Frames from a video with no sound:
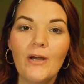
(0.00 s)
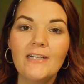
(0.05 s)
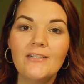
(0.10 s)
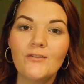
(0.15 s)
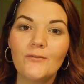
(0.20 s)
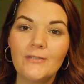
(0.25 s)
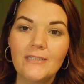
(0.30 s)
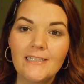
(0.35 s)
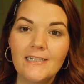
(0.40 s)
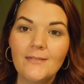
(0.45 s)
was
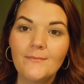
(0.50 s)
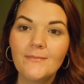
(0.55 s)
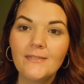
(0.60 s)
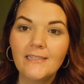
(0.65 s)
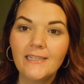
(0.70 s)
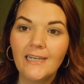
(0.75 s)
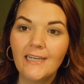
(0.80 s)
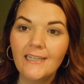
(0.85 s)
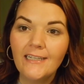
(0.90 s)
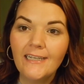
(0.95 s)
on some
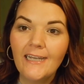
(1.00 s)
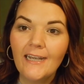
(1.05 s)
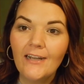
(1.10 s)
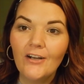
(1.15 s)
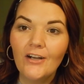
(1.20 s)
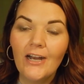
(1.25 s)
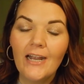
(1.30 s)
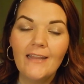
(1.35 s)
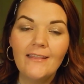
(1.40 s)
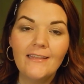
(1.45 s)

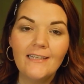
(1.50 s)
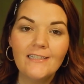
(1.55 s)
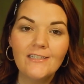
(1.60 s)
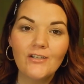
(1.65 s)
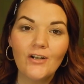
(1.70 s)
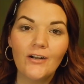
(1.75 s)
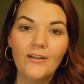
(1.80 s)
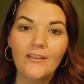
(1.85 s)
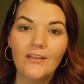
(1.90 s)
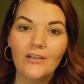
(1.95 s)
skincare, and these
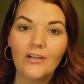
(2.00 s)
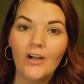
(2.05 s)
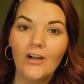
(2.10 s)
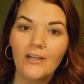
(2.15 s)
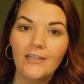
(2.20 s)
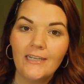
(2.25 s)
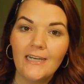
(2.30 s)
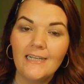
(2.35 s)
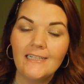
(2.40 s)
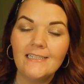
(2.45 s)
are the
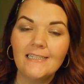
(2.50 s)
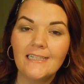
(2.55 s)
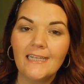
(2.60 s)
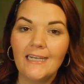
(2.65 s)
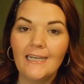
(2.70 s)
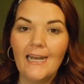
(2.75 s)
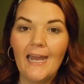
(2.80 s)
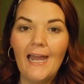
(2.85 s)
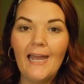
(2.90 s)
Garnier Skin